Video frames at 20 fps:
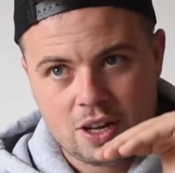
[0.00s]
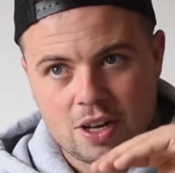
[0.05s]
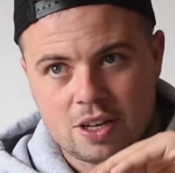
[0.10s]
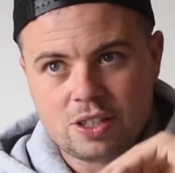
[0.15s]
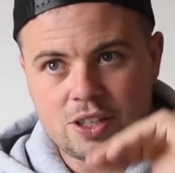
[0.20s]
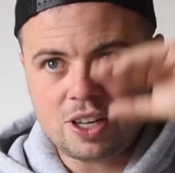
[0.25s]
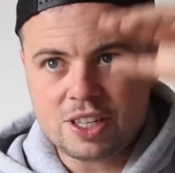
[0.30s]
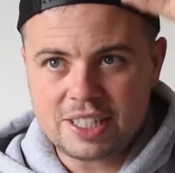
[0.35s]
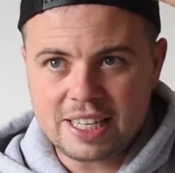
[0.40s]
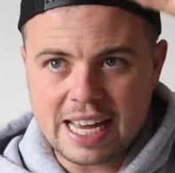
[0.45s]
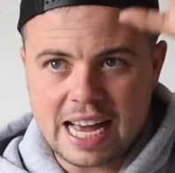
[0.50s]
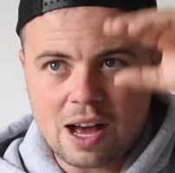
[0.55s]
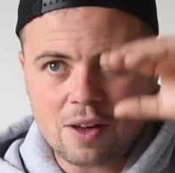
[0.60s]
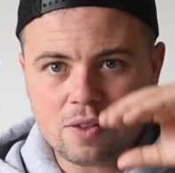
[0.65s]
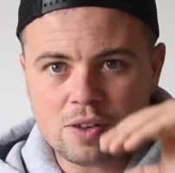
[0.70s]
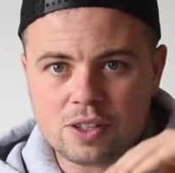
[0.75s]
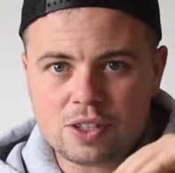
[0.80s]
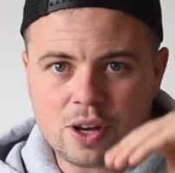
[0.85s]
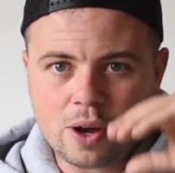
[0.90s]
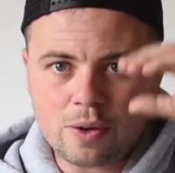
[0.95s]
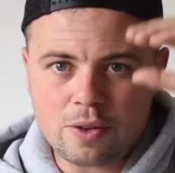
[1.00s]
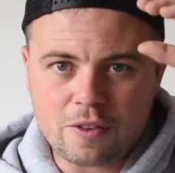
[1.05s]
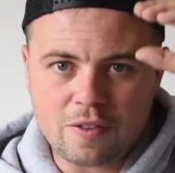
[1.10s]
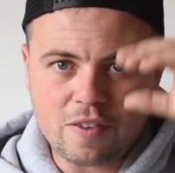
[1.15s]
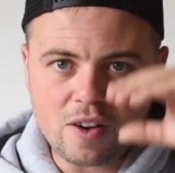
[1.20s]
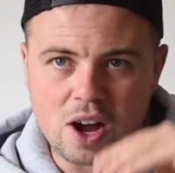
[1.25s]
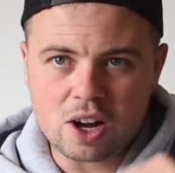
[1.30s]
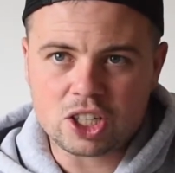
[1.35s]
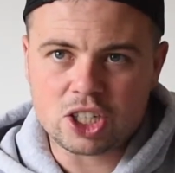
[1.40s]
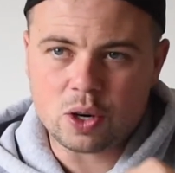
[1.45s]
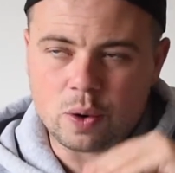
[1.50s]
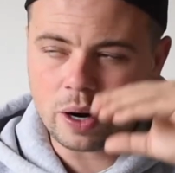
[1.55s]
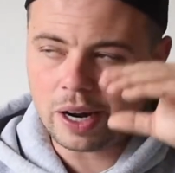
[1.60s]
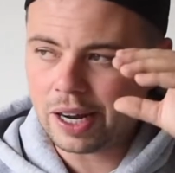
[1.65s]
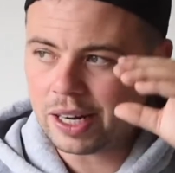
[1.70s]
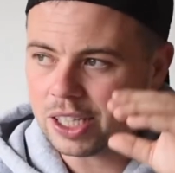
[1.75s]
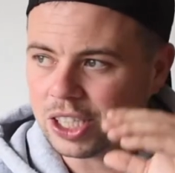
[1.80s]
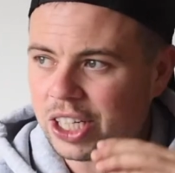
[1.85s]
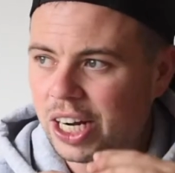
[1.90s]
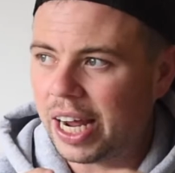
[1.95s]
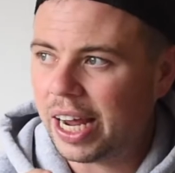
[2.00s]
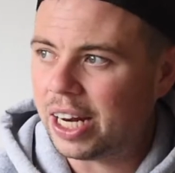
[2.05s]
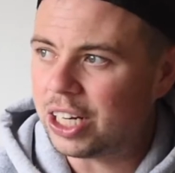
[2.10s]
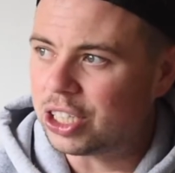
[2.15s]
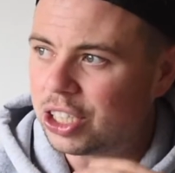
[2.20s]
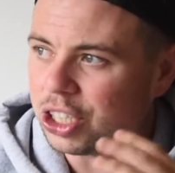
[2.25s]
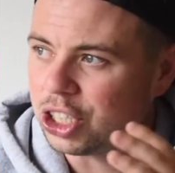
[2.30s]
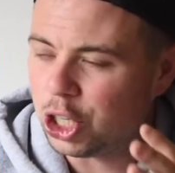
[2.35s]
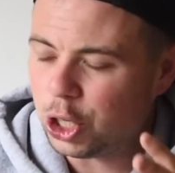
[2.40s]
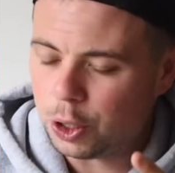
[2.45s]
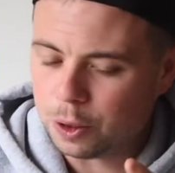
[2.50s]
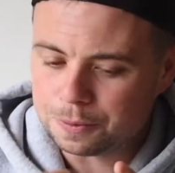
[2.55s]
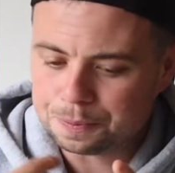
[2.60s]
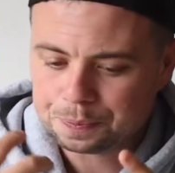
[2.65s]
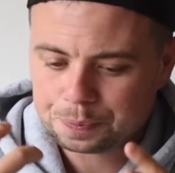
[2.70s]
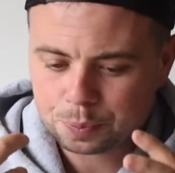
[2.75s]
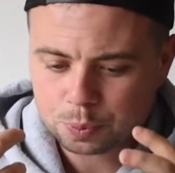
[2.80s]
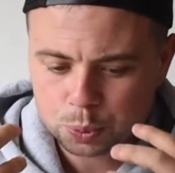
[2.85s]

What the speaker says: So you see how the zones fluctuate and change as you